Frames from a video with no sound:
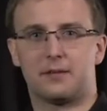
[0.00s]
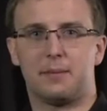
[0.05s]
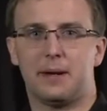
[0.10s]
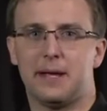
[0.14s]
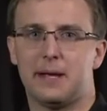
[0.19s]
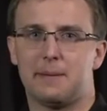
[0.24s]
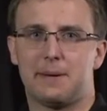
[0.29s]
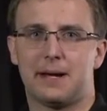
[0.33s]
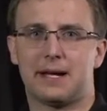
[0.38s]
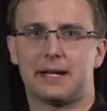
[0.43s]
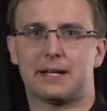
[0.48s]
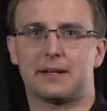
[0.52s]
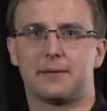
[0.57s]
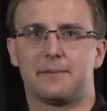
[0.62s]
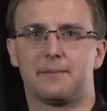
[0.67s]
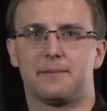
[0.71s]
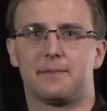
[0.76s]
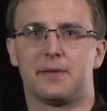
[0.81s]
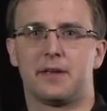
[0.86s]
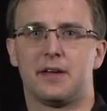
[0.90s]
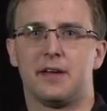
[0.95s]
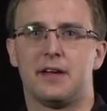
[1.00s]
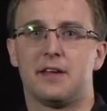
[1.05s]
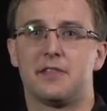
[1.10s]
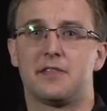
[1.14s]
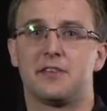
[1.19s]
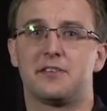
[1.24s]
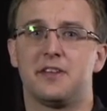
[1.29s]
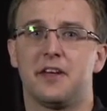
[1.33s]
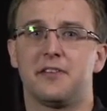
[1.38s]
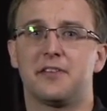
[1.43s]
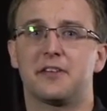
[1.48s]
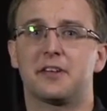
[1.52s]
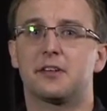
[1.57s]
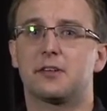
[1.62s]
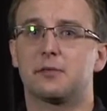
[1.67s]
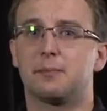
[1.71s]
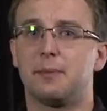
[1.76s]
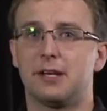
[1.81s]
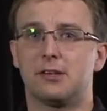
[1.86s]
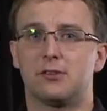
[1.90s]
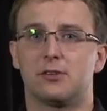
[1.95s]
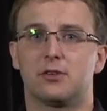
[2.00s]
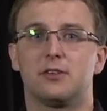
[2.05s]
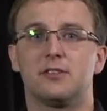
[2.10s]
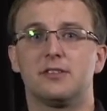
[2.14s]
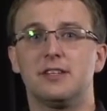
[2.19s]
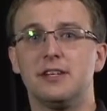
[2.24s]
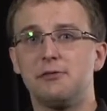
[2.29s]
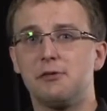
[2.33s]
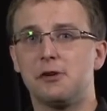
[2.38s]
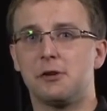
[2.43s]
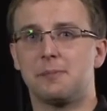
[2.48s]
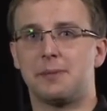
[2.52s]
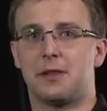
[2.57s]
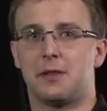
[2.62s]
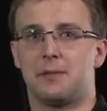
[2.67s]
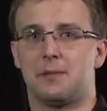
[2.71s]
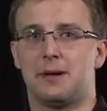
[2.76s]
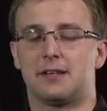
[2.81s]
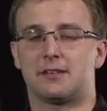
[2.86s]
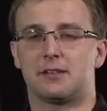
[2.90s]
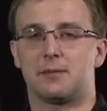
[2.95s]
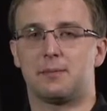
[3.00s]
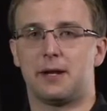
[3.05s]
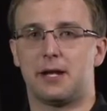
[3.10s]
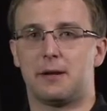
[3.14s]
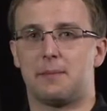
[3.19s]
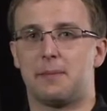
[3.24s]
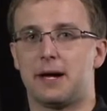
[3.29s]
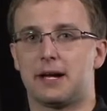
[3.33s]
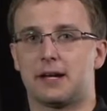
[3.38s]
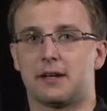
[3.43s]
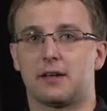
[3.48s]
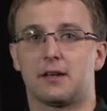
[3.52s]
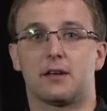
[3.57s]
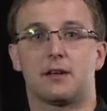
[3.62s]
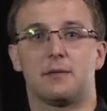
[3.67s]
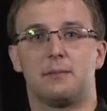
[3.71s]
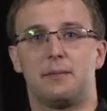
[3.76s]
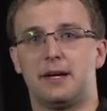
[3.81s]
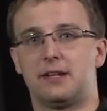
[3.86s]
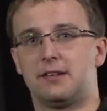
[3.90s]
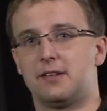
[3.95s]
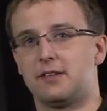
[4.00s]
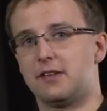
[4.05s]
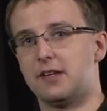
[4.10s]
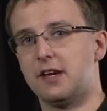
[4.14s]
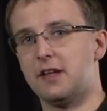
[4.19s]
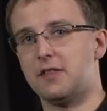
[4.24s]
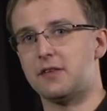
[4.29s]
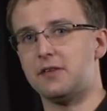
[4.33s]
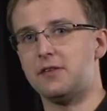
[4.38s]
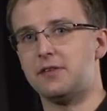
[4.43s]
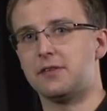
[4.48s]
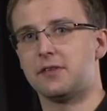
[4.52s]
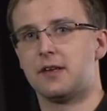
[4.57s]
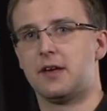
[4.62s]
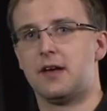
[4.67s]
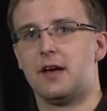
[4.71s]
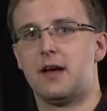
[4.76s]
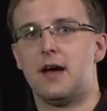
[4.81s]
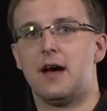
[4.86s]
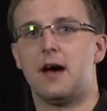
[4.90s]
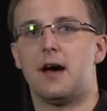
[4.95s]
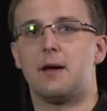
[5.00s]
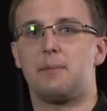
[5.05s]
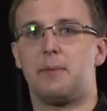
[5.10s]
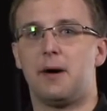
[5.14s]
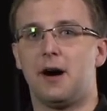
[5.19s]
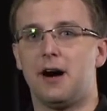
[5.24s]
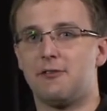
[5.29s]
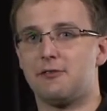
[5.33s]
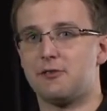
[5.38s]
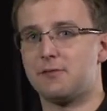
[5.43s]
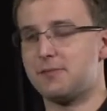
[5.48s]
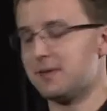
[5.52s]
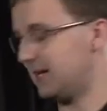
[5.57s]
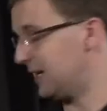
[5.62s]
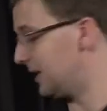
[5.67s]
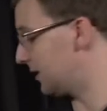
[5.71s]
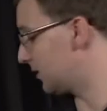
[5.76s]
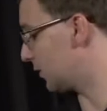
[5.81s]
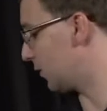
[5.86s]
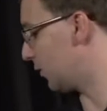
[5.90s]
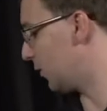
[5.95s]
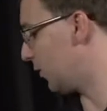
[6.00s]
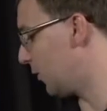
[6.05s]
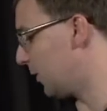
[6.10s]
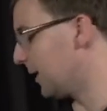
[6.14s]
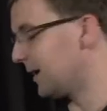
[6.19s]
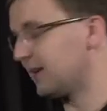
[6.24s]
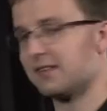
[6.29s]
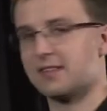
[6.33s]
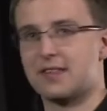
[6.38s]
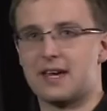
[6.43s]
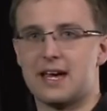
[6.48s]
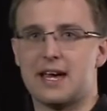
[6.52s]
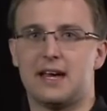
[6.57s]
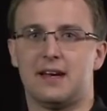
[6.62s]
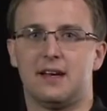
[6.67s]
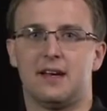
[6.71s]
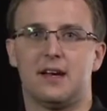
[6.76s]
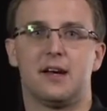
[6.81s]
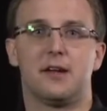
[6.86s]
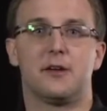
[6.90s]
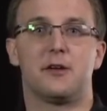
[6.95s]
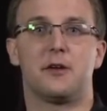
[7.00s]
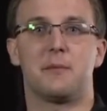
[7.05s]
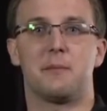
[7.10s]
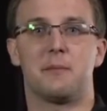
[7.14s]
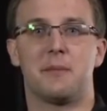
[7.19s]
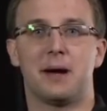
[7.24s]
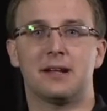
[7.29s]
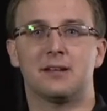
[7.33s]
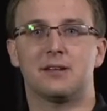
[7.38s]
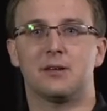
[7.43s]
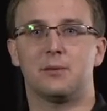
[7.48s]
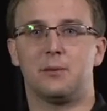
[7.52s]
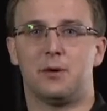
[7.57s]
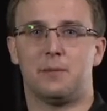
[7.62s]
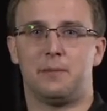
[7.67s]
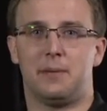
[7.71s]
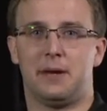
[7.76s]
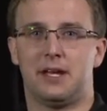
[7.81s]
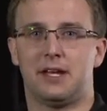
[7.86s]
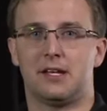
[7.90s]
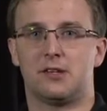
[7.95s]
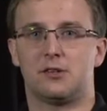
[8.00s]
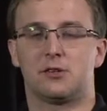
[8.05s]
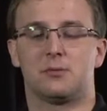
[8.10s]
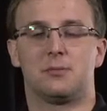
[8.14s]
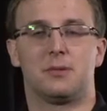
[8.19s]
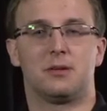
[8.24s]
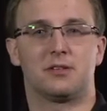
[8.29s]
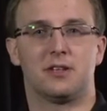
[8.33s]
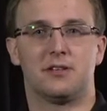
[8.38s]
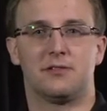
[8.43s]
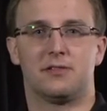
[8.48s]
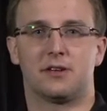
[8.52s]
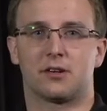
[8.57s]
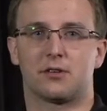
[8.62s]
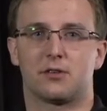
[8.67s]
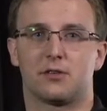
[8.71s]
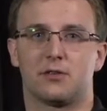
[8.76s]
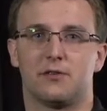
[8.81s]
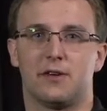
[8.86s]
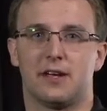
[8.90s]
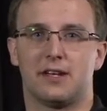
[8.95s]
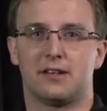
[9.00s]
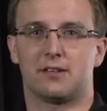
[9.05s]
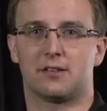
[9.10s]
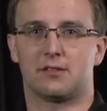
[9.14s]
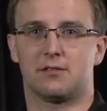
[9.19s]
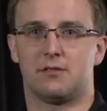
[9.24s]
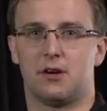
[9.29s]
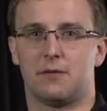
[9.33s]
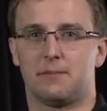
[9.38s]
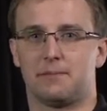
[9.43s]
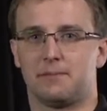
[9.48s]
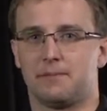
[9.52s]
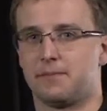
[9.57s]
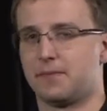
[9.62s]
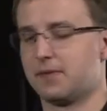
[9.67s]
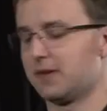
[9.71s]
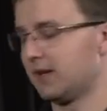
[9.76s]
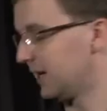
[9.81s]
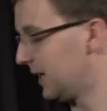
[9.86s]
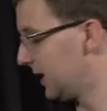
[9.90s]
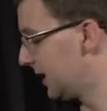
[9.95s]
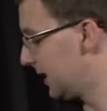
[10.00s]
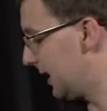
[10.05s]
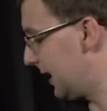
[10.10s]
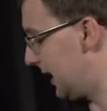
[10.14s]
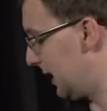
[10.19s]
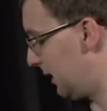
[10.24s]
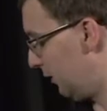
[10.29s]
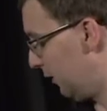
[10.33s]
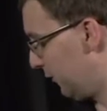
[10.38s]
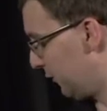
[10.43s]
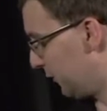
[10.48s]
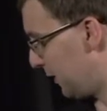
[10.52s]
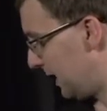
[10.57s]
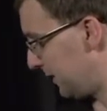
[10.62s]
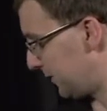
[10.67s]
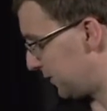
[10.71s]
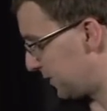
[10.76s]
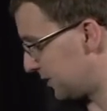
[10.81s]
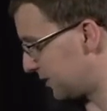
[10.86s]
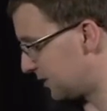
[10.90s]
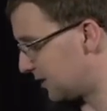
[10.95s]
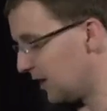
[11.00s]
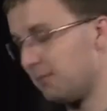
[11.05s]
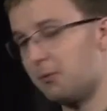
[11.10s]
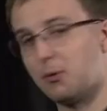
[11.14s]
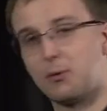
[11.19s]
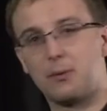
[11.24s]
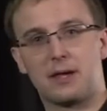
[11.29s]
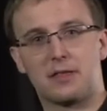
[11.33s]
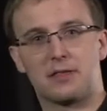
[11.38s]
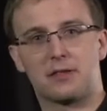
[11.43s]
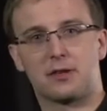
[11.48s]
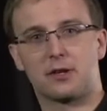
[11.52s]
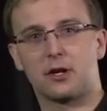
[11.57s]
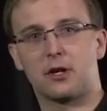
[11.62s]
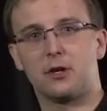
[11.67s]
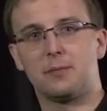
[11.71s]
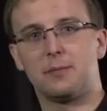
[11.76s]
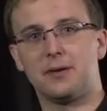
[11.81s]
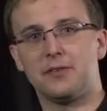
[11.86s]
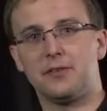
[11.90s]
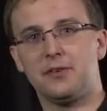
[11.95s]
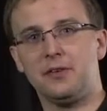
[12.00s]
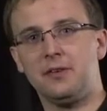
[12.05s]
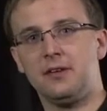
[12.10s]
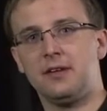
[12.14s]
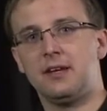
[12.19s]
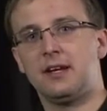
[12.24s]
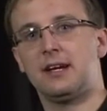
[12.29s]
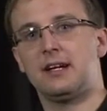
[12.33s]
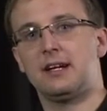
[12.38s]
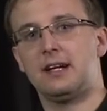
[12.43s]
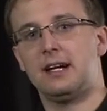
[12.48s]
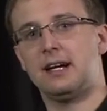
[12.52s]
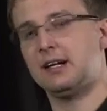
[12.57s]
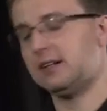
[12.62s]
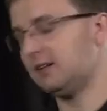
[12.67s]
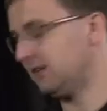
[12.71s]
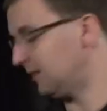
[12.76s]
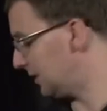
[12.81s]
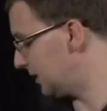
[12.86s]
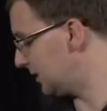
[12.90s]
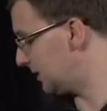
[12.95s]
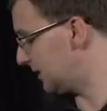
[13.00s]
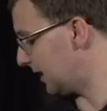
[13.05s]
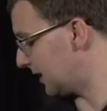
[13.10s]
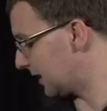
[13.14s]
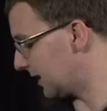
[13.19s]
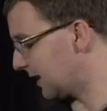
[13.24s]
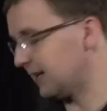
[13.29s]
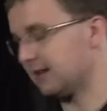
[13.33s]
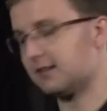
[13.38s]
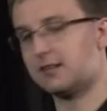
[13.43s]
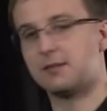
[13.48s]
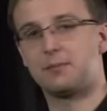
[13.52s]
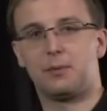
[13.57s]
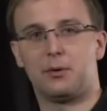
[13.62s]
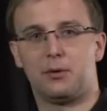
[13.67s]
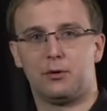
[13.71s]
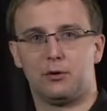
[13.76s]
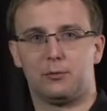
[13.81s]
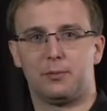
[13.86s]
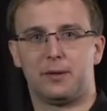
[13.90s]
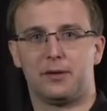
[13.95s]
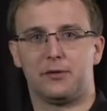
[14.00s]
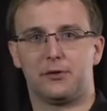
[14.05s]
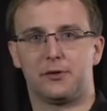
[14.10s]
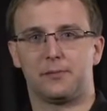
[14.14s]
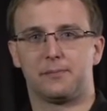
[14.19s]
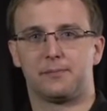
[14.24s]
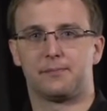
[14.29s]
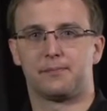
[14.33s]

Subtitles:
playback. There's nothing special or different about the master playback compared to the others, apart from that it is always there no matter what page your multifunctional faders are on. It also has the double width go button and a dedicated pause button.